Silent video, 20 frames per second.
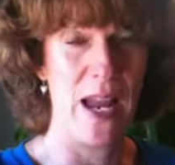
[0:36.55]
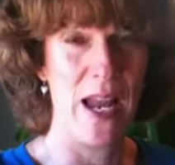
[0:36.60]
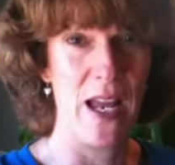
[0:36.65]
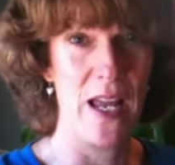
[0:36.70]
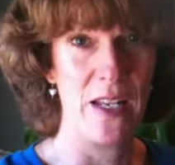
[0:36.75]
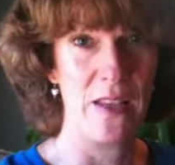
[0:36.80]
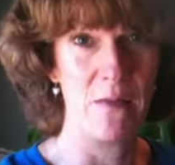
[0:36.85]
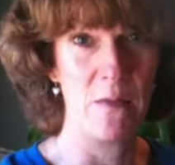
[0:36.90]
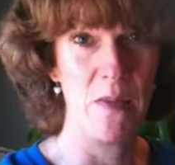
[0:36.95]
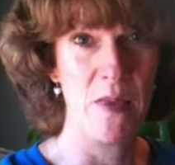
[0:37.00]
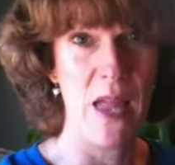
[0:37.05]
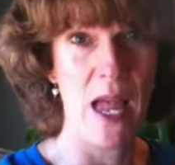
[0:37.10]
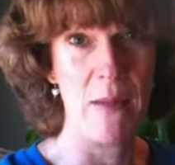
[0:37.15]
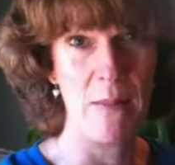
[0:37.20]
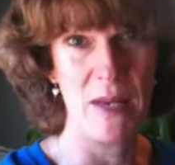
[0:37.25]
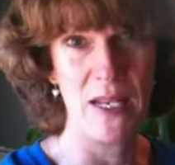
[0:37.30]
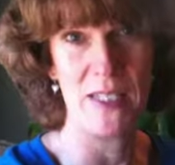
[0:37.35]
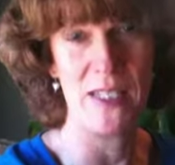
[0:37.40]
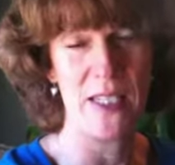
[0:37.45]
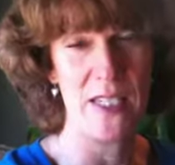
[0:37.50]
and that
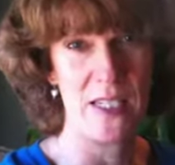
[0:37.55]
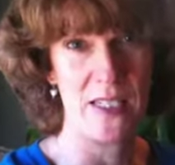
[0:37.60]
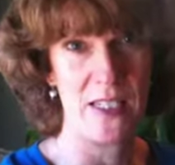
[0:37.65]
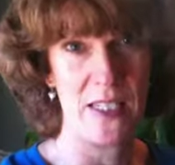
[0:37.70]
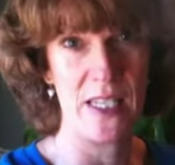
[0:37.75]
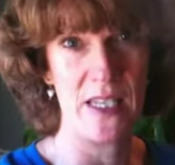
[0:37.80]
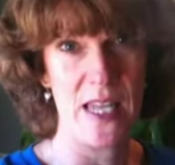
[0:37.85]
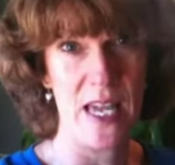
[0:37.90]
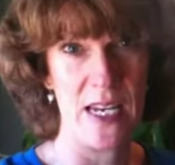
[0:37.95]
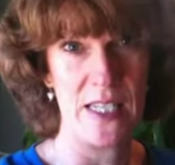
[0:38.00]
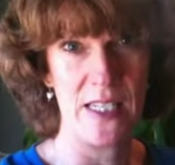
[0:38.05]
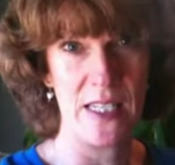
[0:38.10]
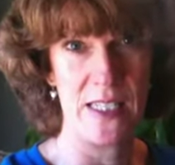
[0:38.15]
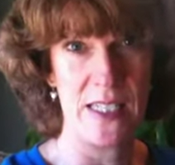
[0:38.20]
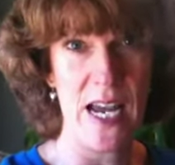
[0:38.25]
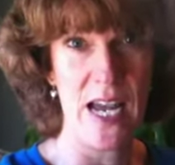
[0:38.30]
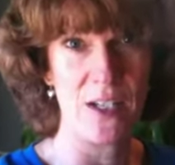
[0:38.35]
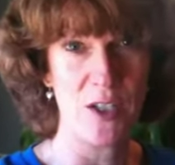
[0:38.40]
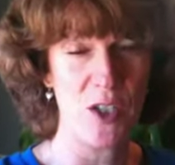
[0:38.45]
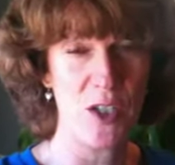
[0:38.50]
means that it's
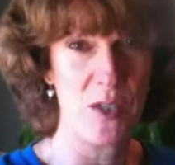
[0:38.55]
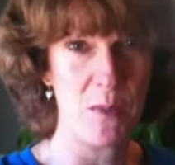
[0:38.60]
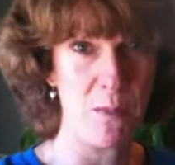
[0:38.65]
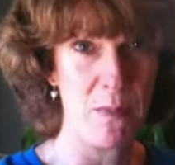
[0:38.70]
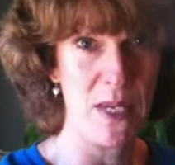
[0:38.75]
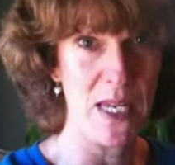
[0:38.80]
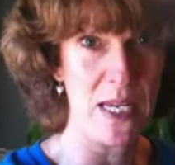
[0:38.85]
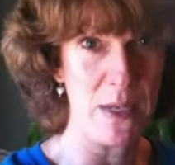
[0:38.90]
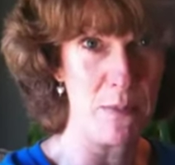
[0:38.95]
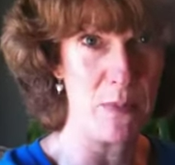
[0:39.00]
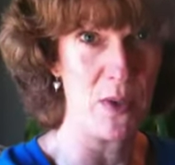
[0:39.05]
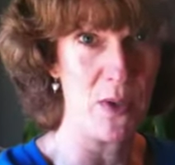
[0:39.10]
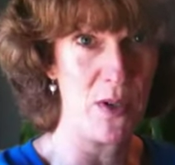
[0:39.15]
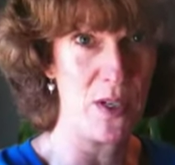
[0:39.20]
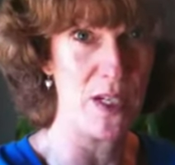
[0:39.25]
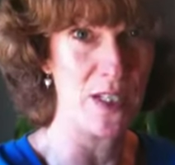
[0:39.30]
attached to people,